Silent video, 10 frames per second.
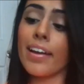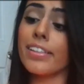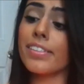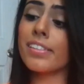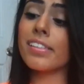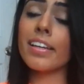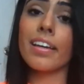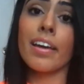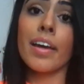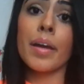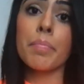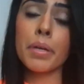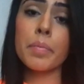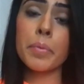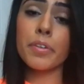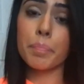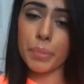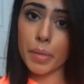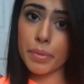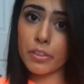And I just think Bare
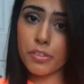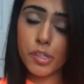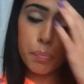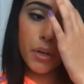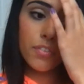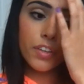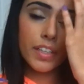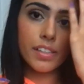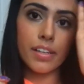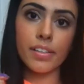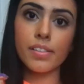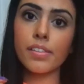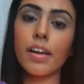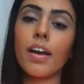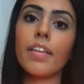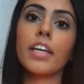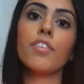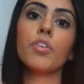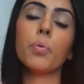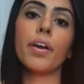Minerals is perfect, and it's like
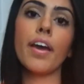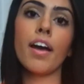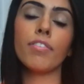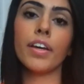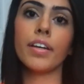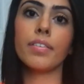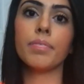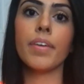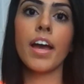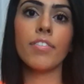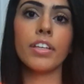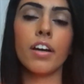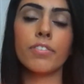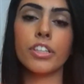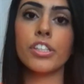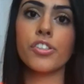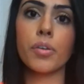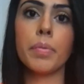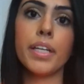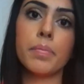if you want to have like heavy coverage
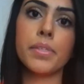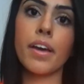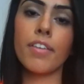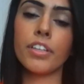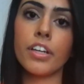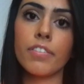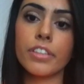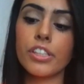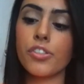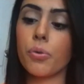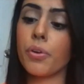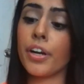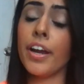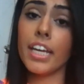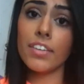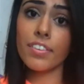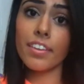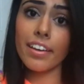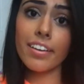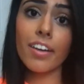or medium to heavy coverage or even
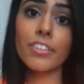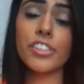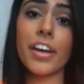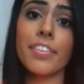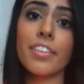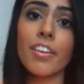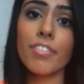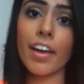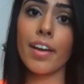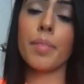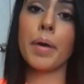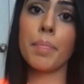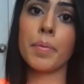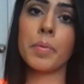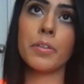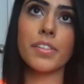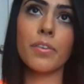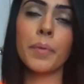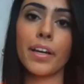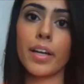light coverage, I love that about Bare Minerals.
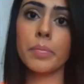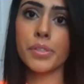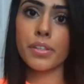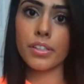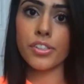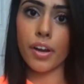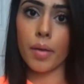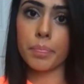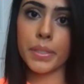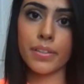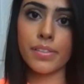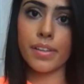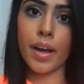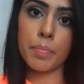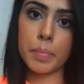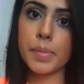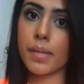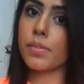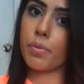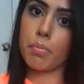Oh my god, I'm just gonna shut up because I'm
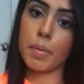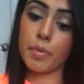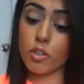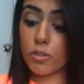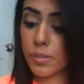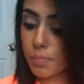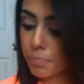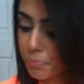obsessed with Bare Minerals.